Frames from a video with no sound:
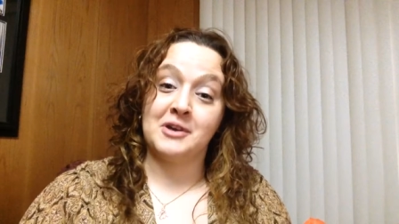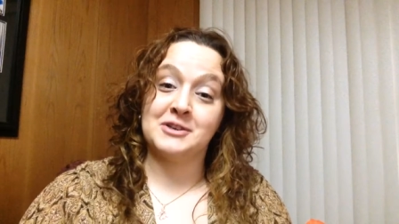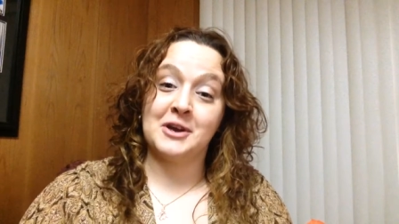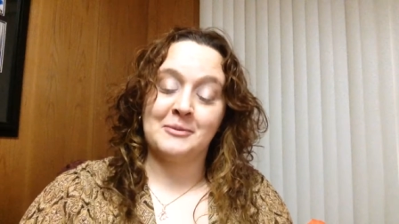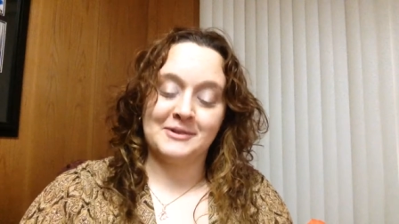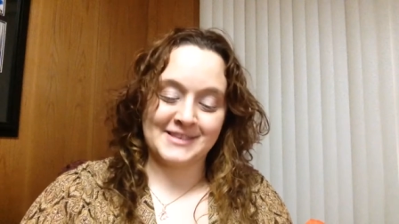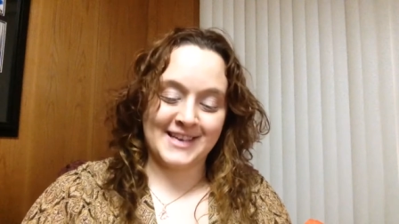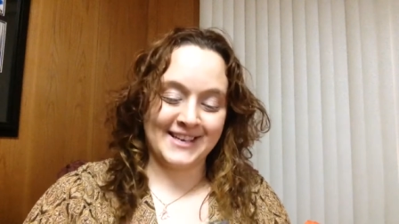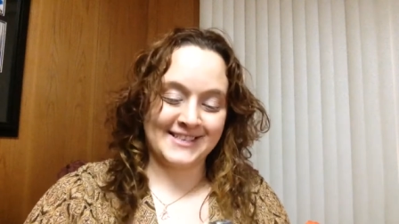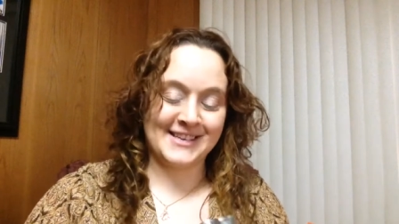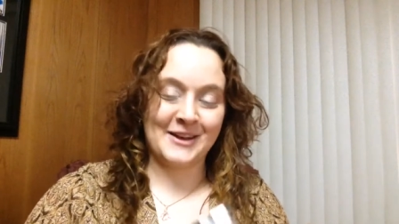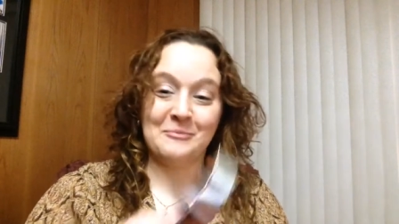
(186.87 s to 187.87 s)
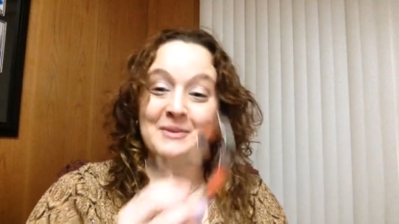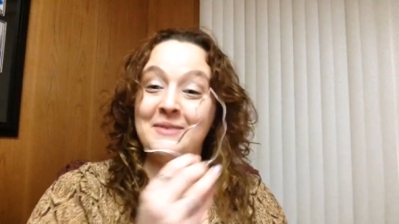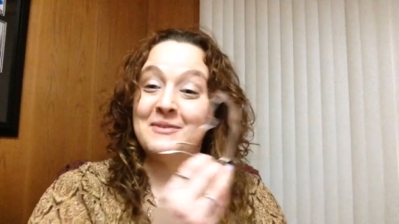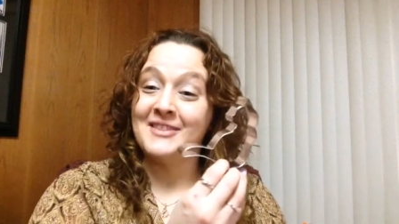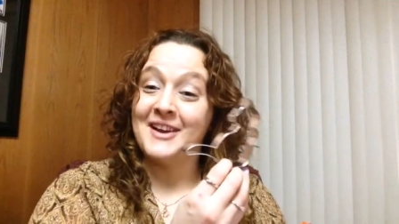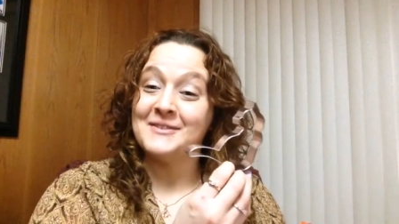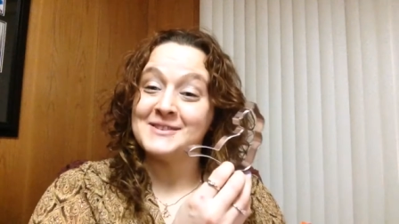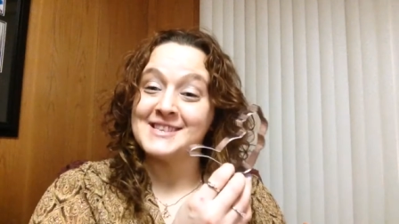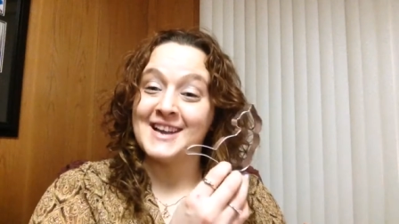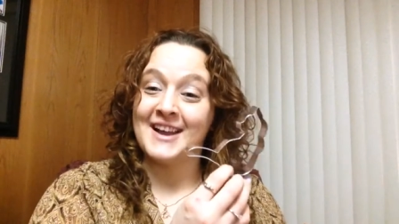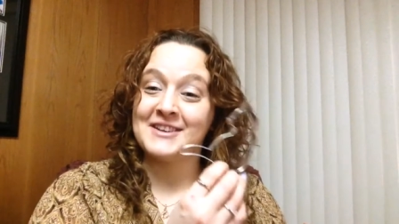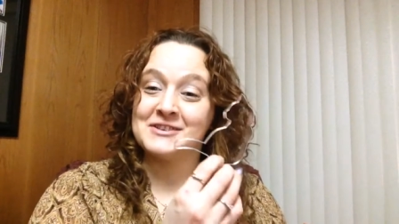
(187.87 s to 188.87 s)
troubles. So maybe that was
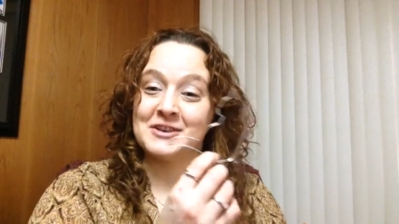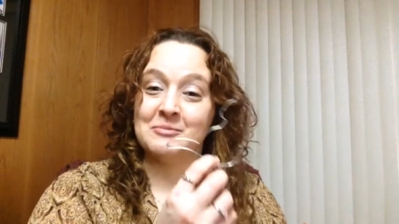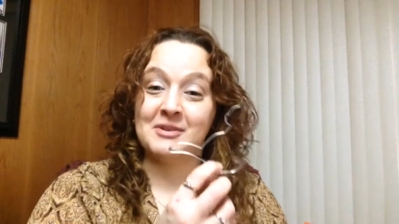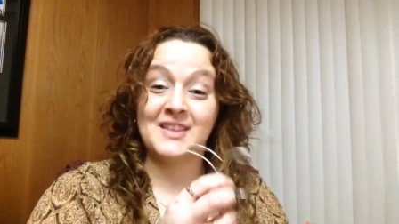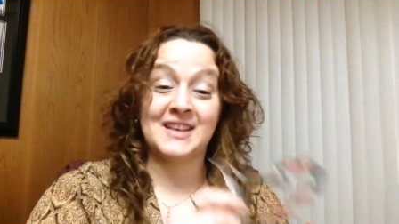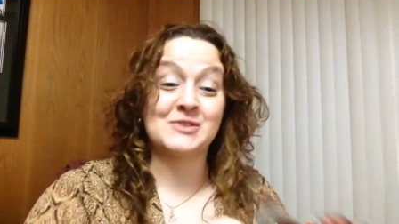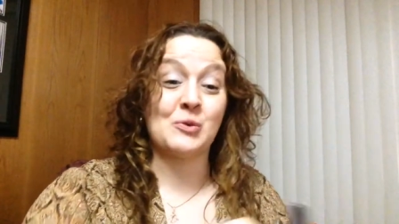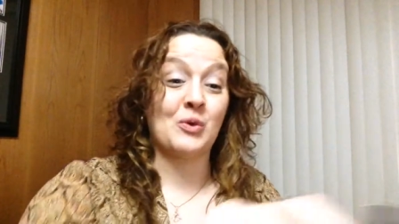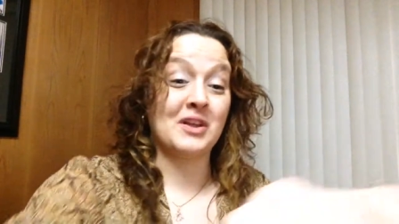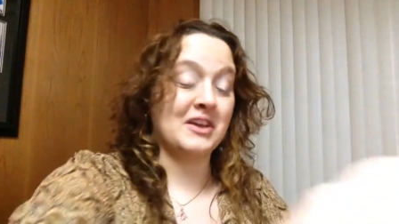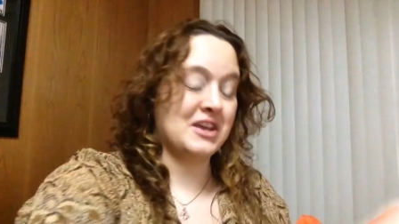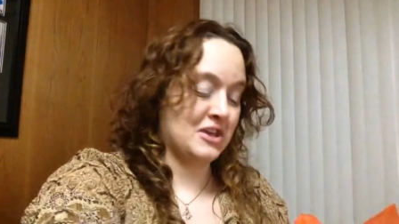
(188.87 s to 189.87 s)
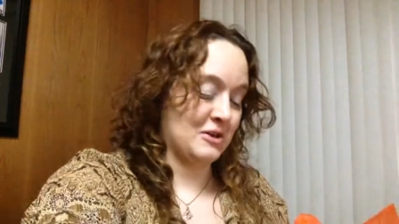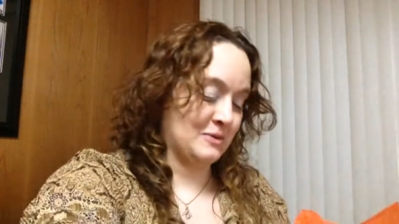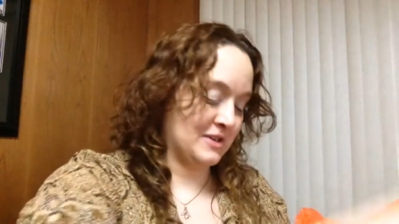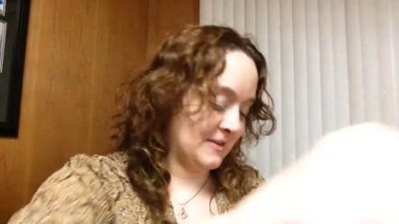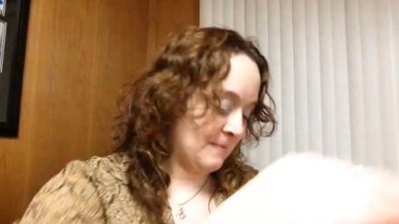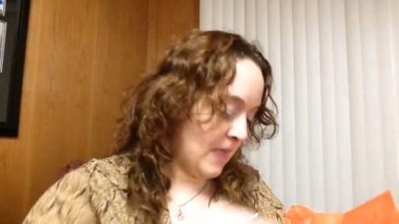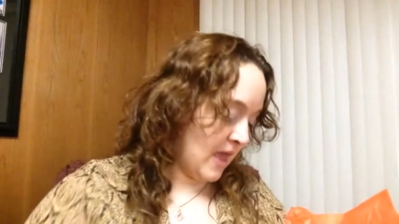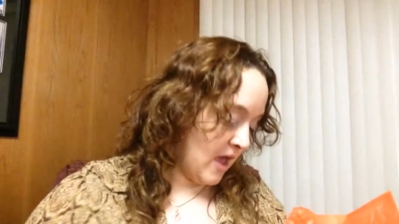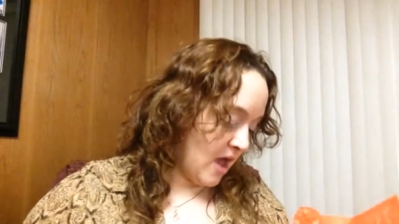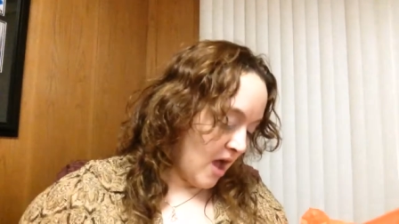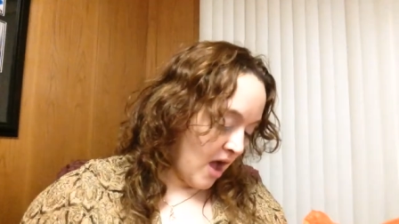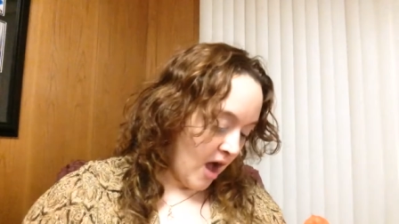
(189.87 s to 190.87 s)
an extra, but that's really cute.
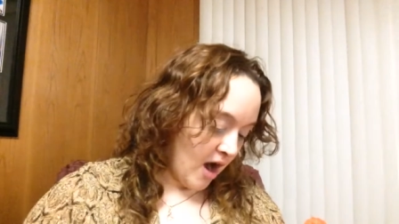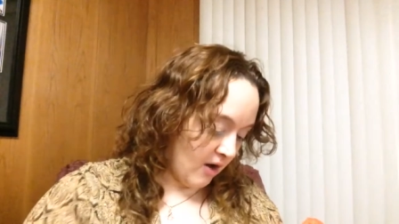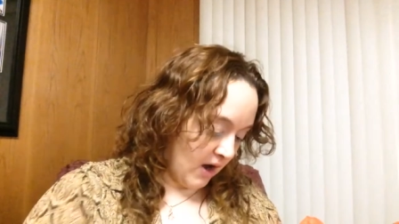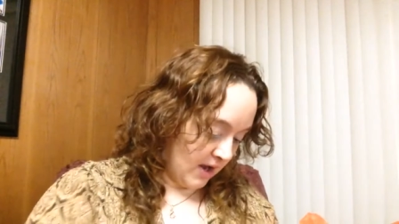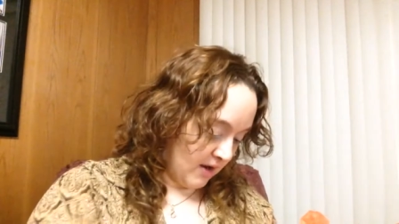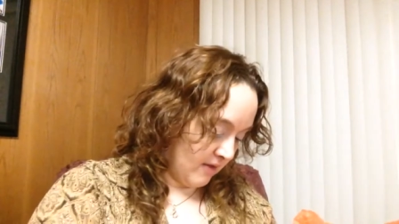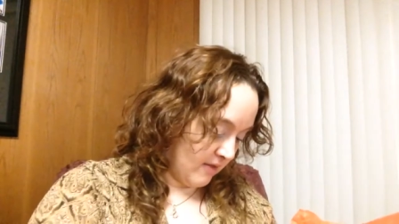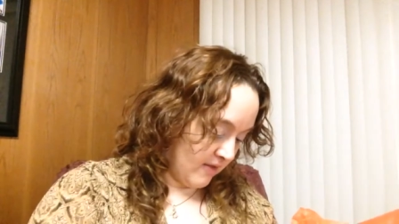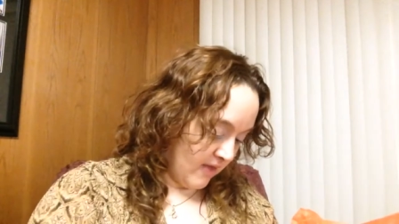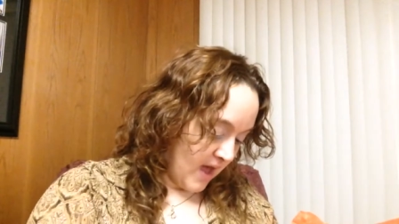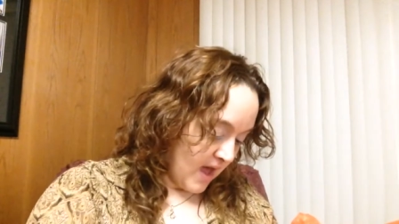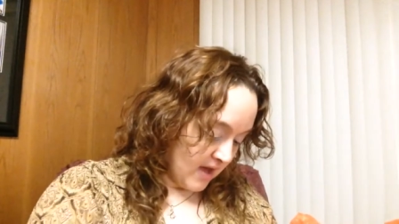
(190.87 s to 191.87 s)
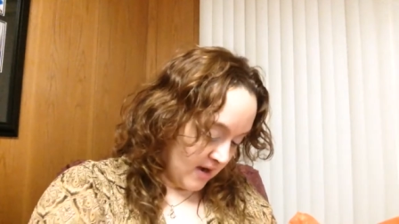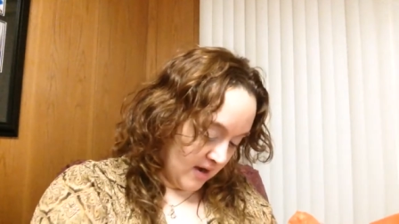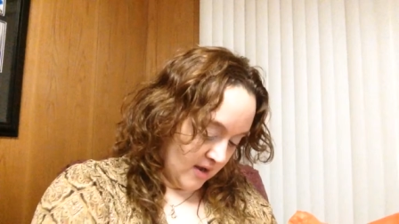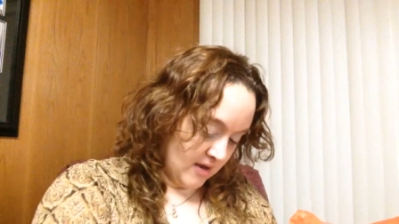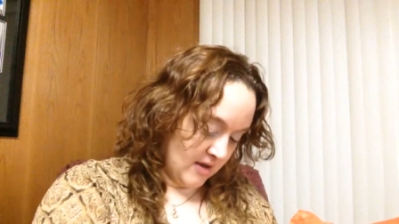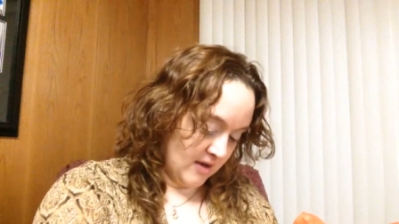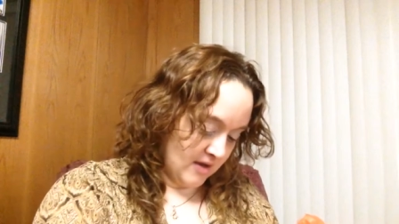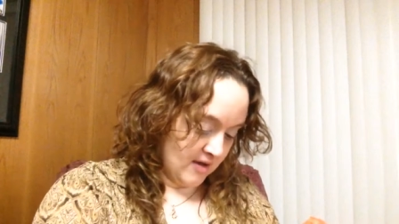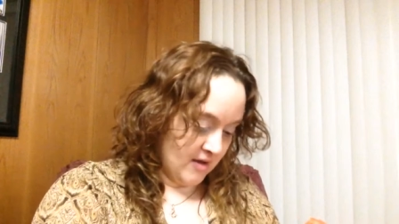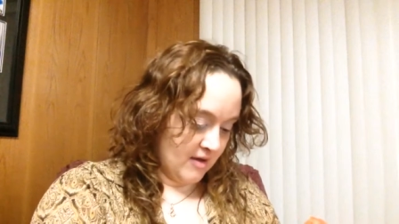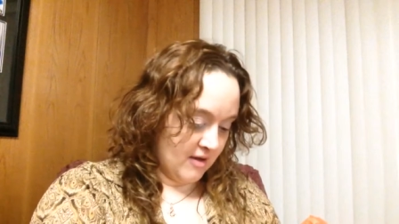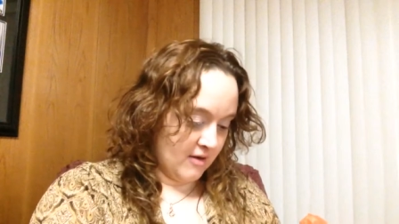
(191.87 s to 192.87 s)
All right, then,
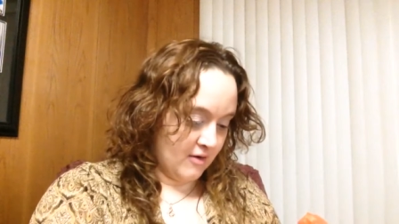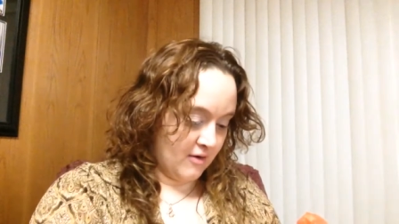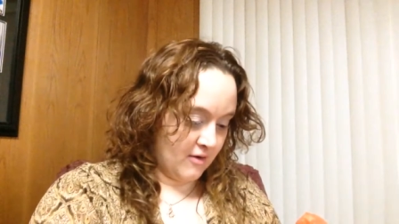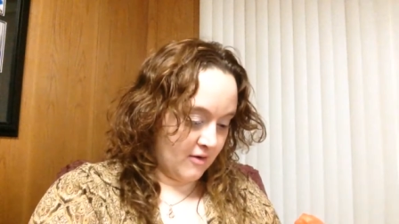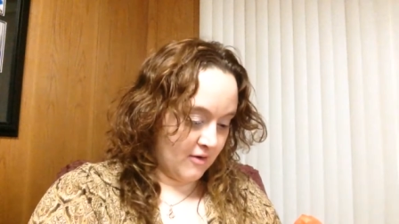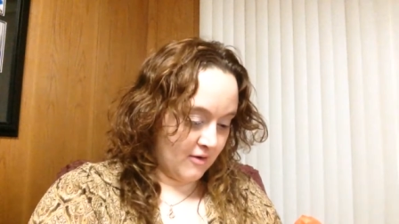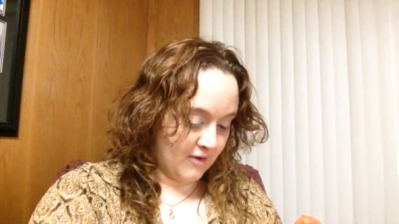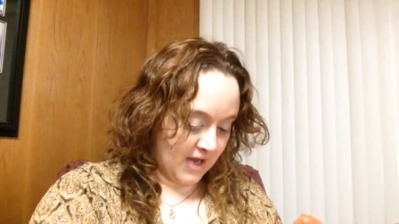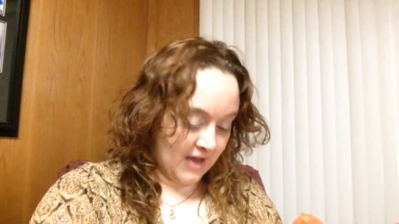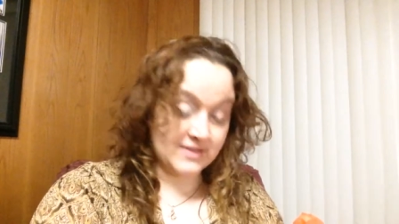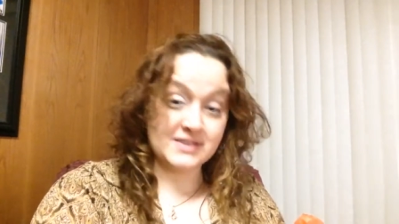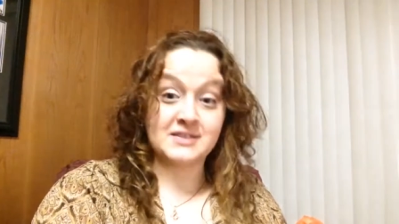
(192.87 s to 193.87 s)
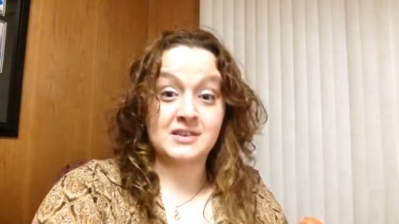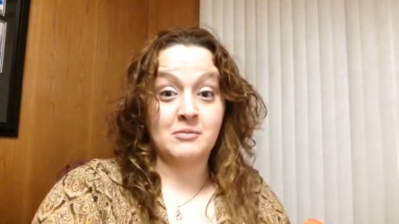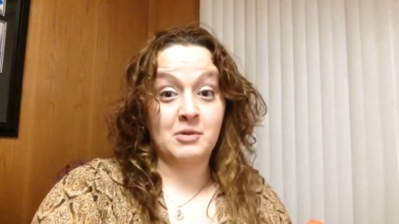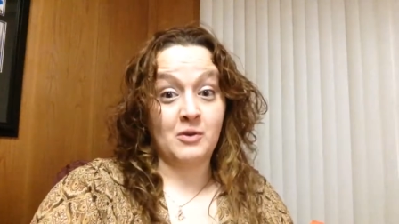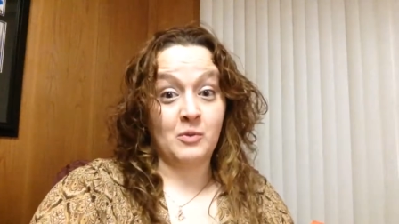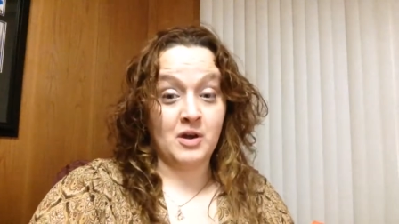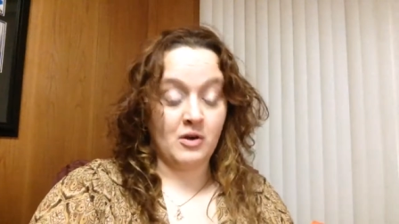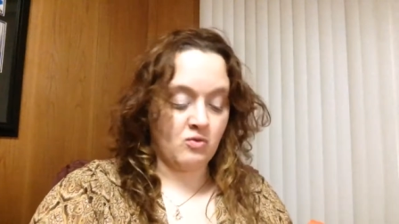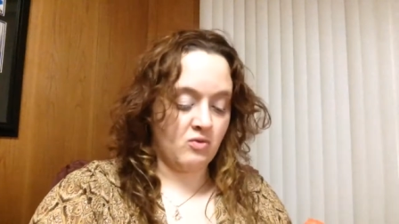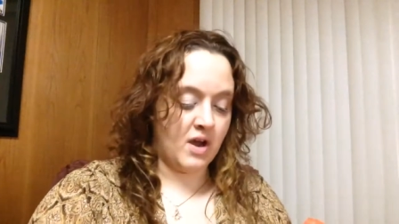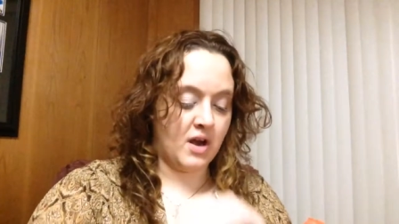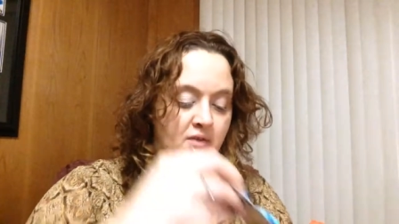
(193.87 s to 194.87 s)
oh yeah, this is going to be a winner
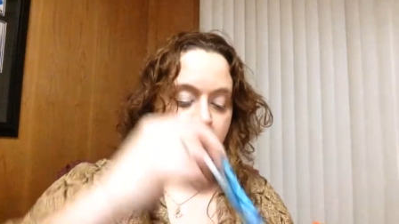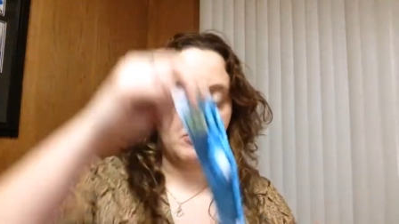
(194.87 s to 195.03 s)
right off